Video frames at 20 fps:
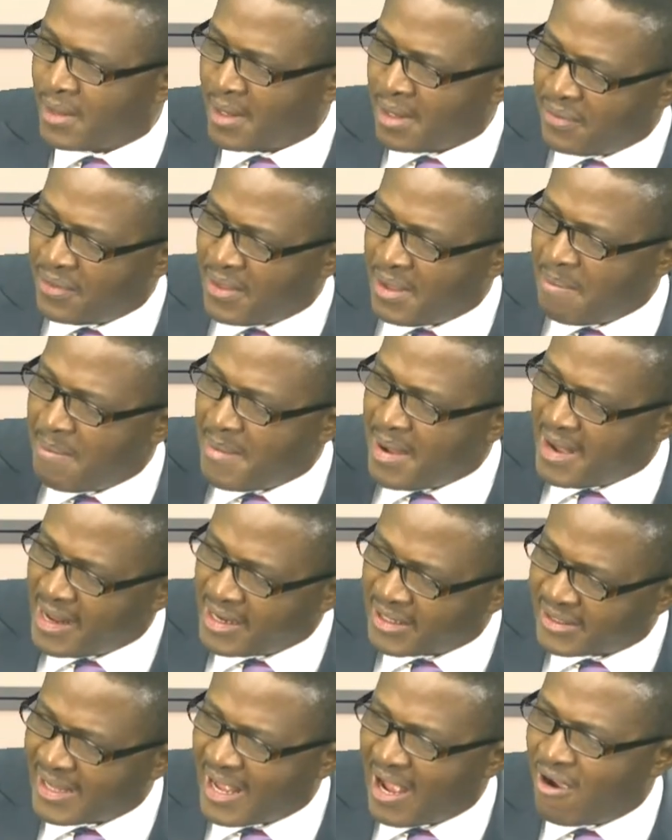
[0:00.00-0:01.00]
the
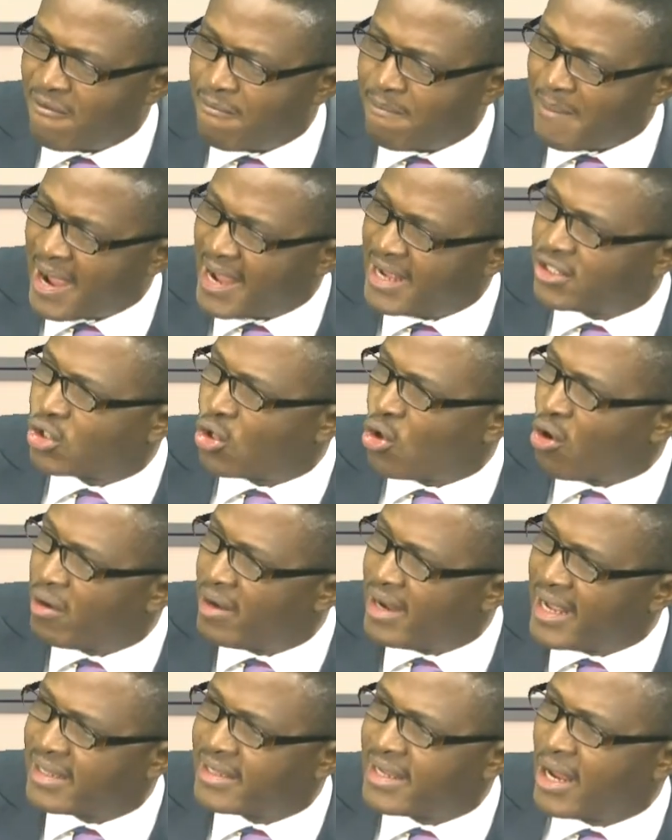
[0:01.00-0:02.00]
Minister of Mines
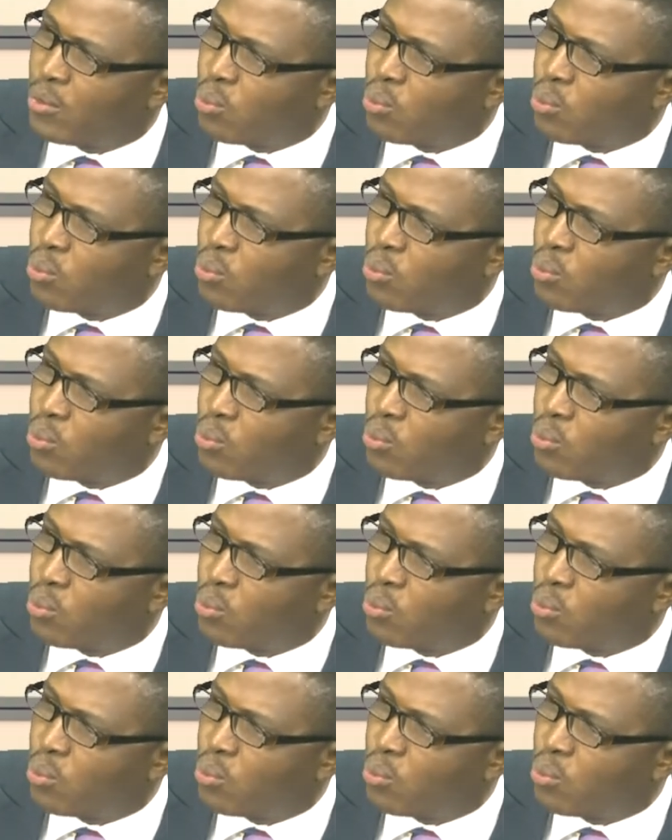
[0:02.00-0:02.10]
collected